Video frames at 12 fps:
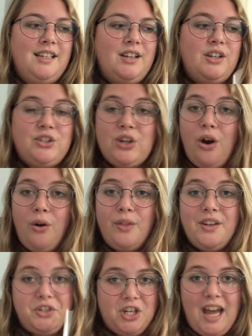show
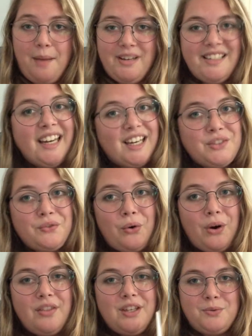than she got me tickets
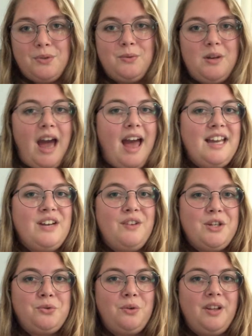for. These ones we got
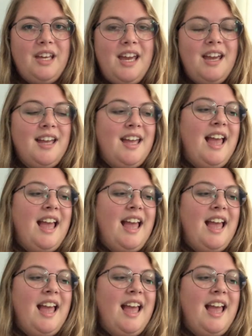individually.